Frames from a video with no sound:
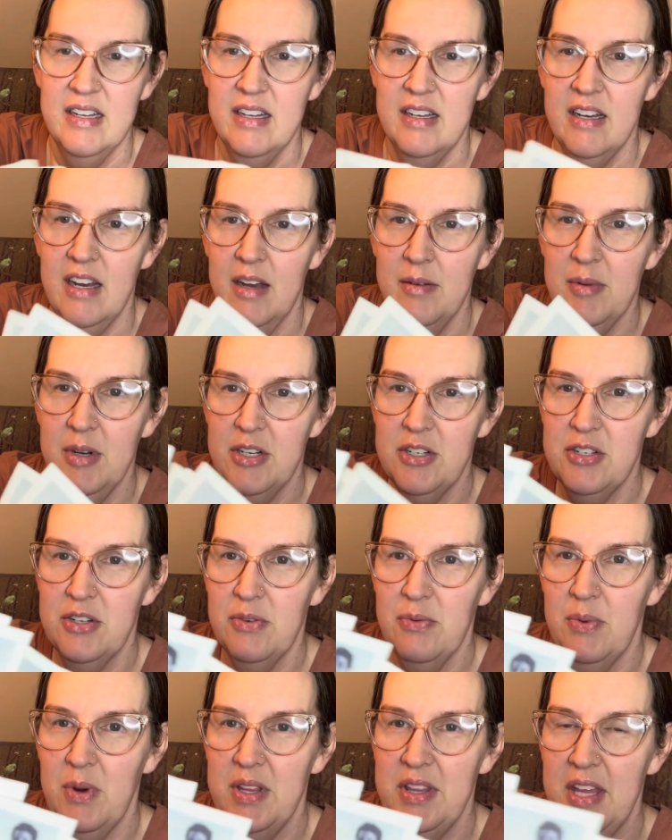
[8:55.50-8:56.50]
I'm not sure
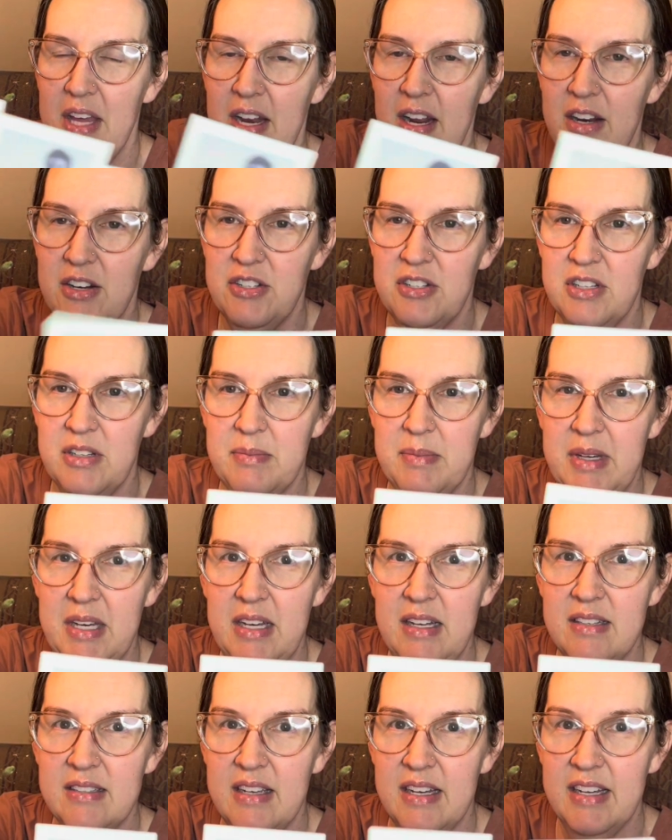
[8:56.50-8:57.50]
what that actually
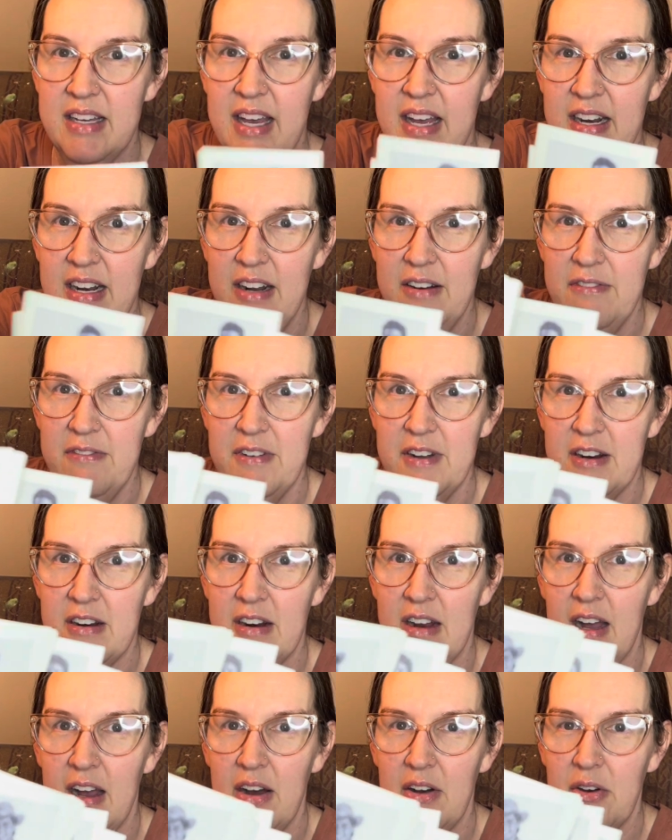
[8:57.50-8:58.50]
means. I cannot figure
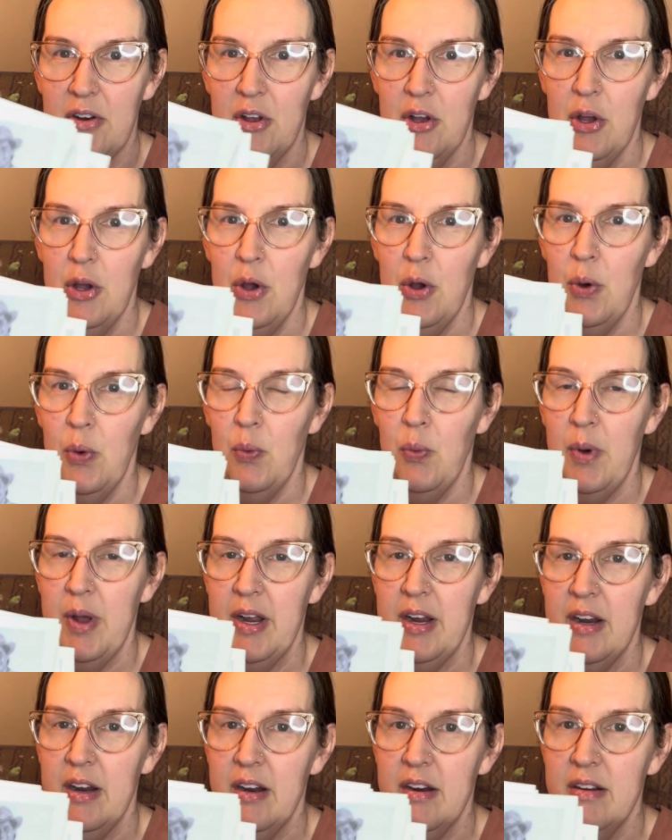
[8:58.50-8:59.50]
out
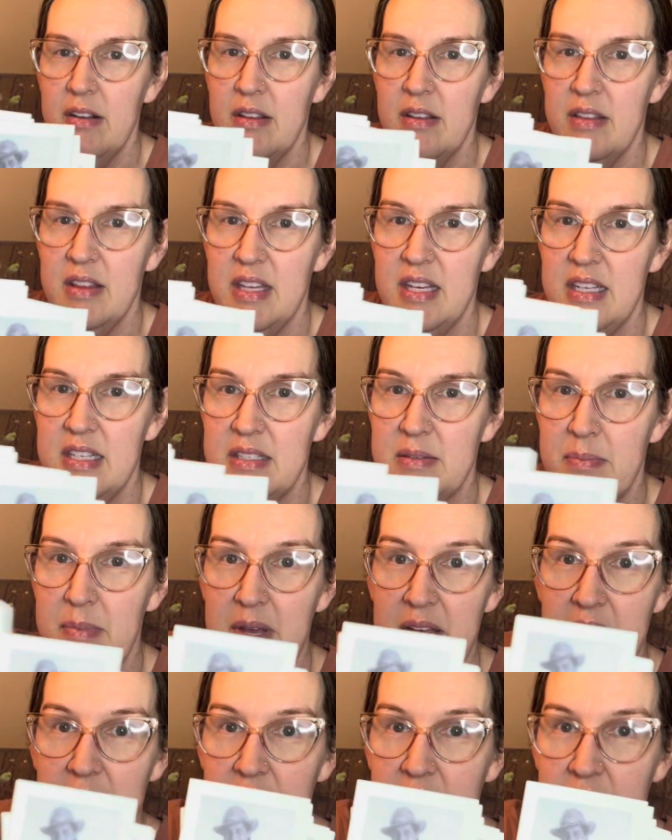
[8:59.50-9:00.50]
where these
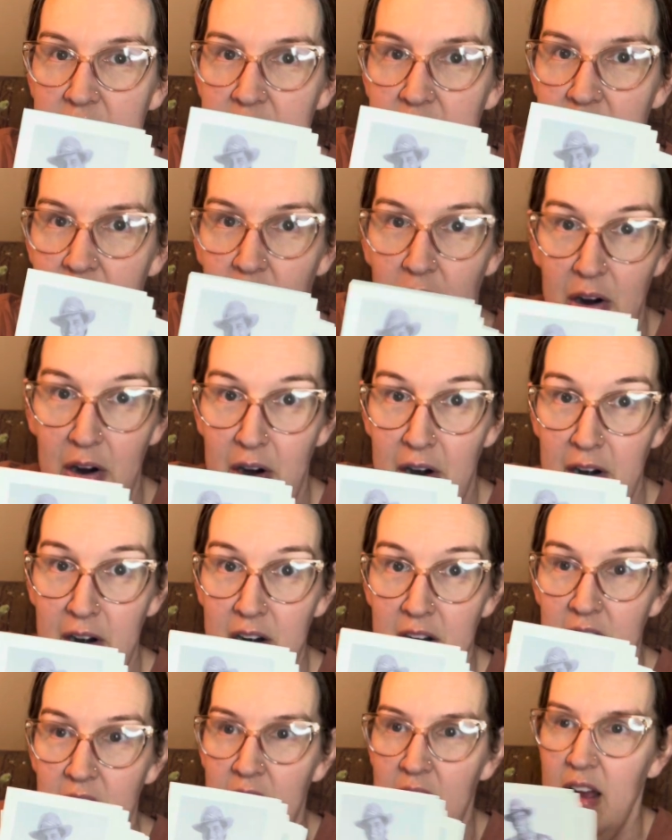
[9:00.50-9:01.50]
men
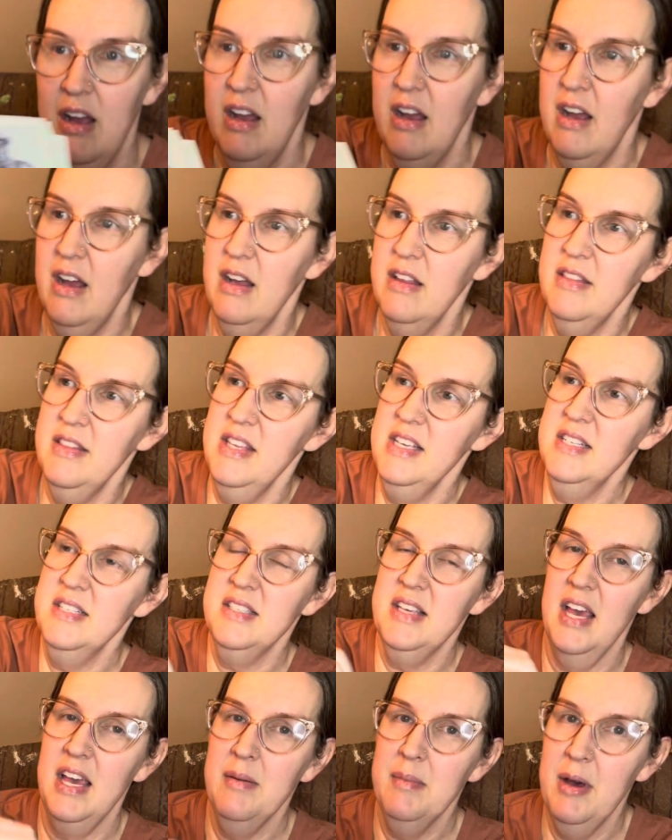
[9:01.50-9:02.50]
are. This
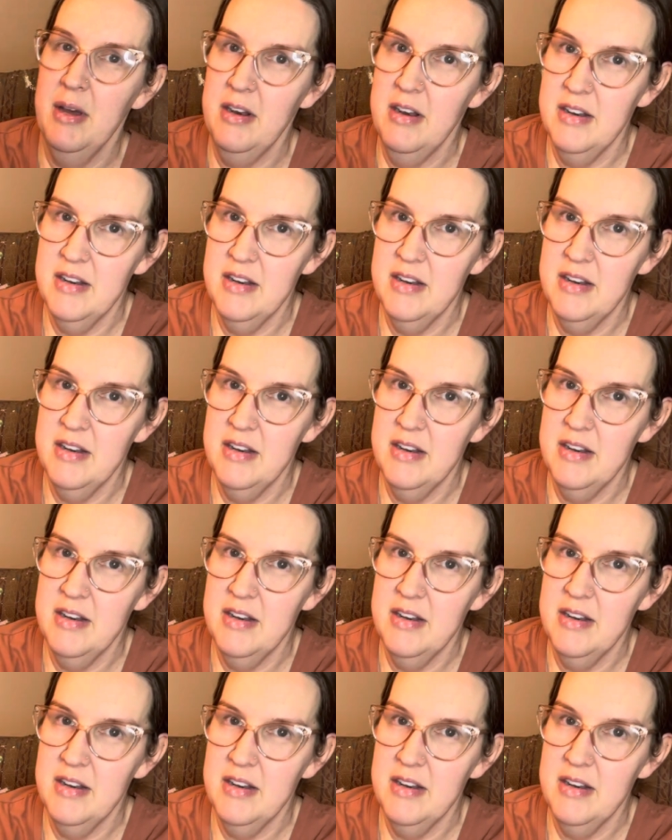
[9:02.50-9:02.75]
came out in